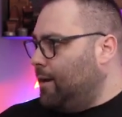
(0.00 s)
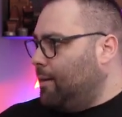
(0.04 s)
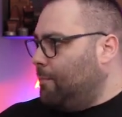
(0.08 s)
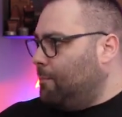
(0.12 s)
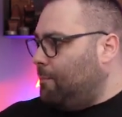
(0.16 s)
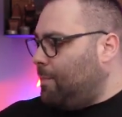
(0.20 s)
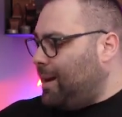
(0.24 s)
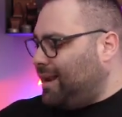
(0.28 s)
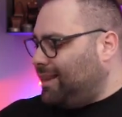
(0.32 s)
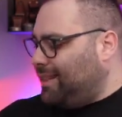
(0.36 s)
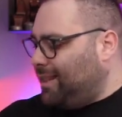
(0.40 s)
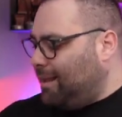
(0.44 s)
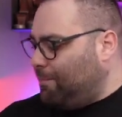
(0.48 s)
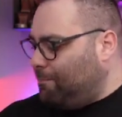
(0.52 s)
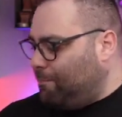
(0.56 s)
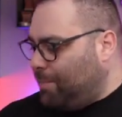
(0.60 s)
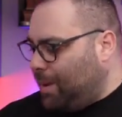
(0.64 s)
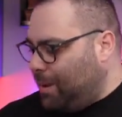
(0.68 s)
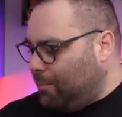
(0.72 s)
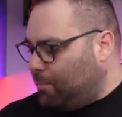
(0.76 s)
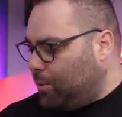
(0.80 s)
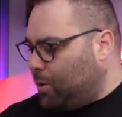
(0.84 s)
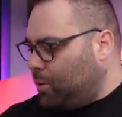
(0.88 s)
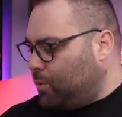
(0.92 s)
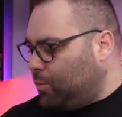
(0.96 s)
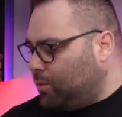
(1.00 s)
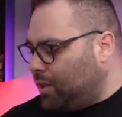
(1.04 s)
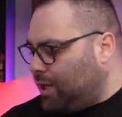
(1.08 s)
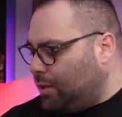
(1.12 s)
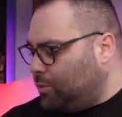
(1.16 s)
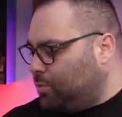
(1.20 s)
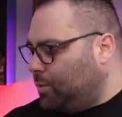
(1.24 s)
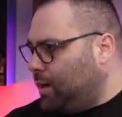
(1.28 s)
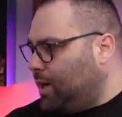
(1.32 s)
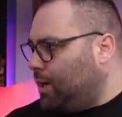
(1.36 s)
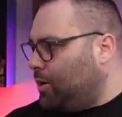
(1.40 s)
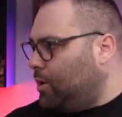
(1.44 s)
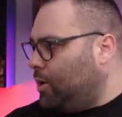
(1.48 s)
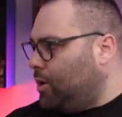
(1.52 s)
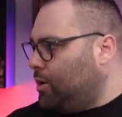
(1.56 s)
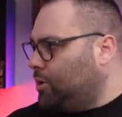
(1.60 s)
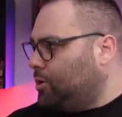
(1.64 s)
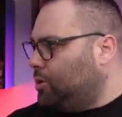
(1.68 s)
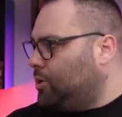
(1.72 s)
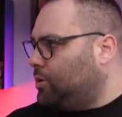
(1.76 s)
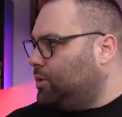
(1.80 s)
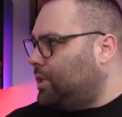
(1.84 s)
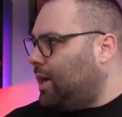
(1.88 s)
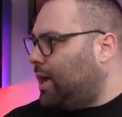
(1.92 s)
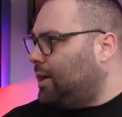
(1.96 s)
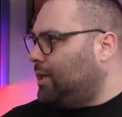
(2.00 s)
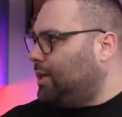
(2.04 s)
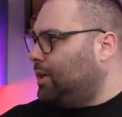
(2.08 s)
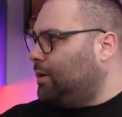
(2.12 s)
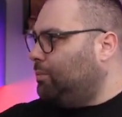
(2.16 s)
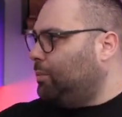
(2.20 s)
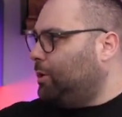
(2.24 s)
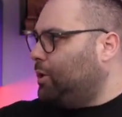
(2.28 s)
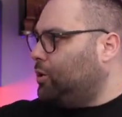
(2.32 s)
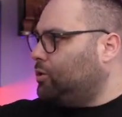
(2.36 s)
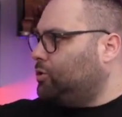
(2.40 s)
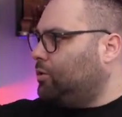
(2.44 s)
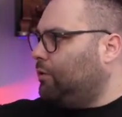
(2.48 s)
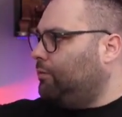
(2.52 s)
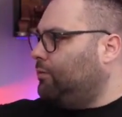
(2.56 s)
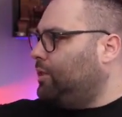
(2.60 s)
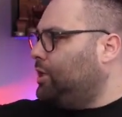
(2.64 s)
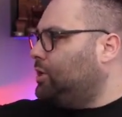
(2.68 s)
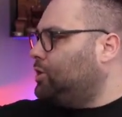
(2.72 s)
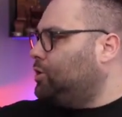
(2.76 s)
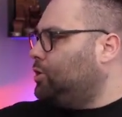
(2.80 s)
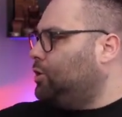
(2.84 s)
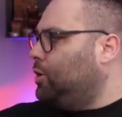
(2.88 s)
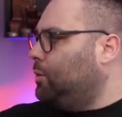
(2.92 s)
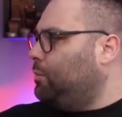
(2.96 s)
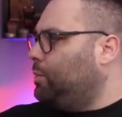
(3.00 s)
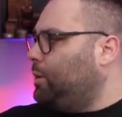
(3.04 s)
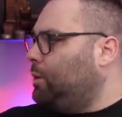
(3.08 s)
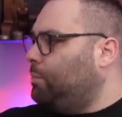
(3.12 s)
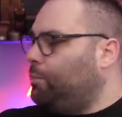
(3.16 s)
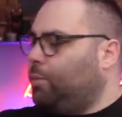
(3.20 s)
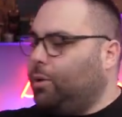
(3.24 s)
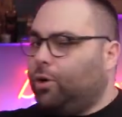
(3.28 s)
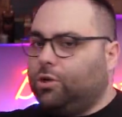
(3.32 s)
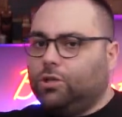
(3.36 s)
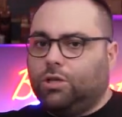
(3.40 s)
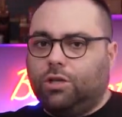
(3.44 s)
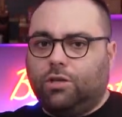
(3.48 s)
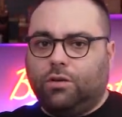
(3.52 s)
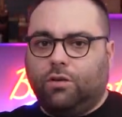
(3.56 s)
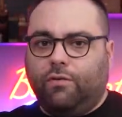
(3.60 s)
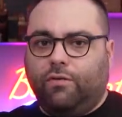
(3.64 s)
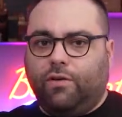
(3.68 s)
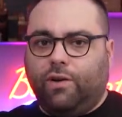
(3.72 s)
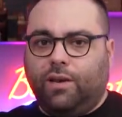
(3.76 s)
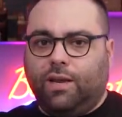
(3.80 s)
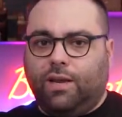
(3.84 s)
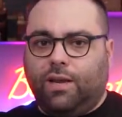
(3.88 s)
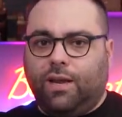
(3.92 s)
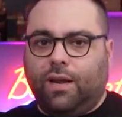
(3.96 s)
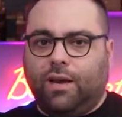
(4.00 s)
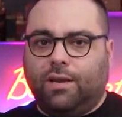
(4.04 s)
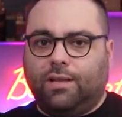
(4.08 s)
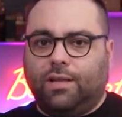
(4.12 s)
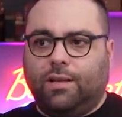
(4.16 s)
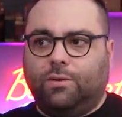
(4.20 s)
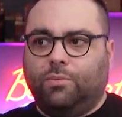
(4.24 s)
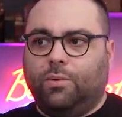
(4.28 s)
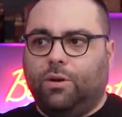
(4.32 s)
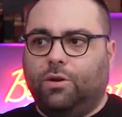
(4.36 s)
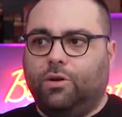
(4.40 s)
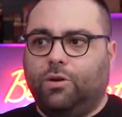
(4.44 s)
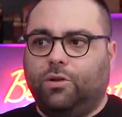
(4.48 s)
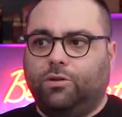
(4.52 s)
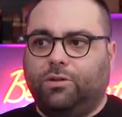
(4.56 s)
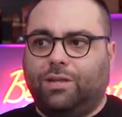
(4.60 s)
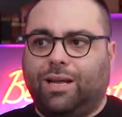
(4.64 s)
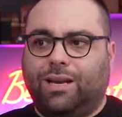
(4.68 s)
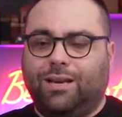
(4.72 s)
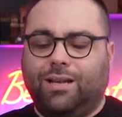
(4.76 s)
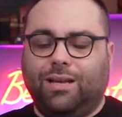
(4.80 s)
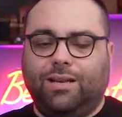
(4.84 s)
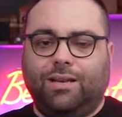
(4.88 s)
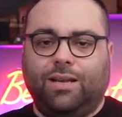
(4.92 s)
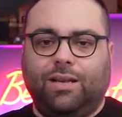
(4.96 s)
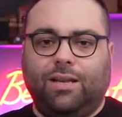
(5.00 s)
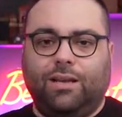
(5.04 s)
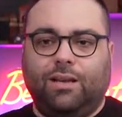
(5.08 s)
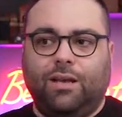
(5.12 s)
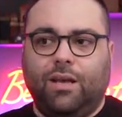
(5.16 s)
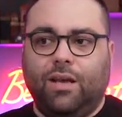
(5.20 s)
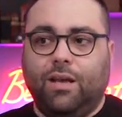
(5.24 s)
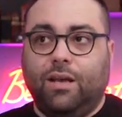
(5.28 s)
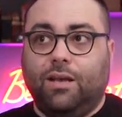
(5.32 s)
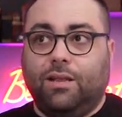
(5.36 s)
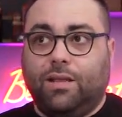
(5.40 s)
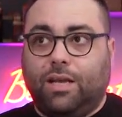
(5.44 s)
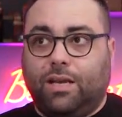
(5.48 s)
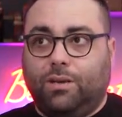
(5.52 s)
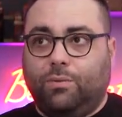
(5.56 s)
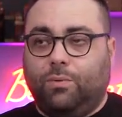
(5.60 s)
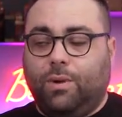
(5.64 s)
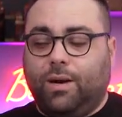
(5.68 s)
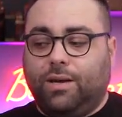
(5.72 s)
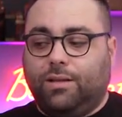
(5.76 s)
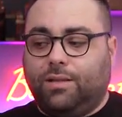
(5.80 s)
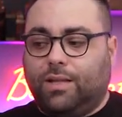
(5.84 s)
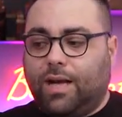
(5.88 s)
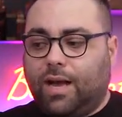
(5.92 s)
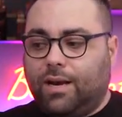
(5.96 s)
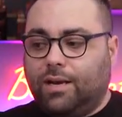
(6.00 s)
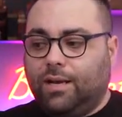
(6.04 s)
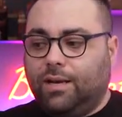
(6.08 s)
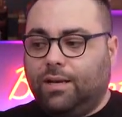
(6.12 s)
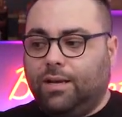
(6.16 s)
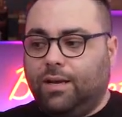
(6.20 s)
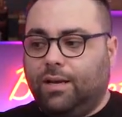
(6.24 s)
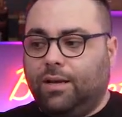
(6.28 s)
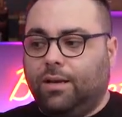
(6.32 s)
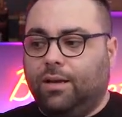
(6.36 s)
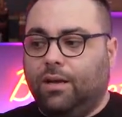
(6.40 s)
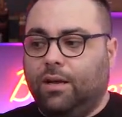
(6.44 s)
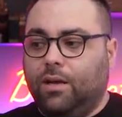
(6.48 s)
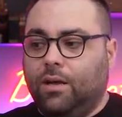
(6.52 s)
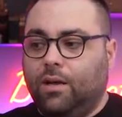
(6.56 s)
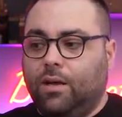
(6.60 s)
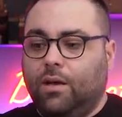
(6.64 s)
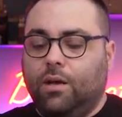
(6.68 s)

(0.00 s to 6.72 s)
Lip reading: but the people that we are going to target because of this stupid process over here that we're not targeting, that we're targeting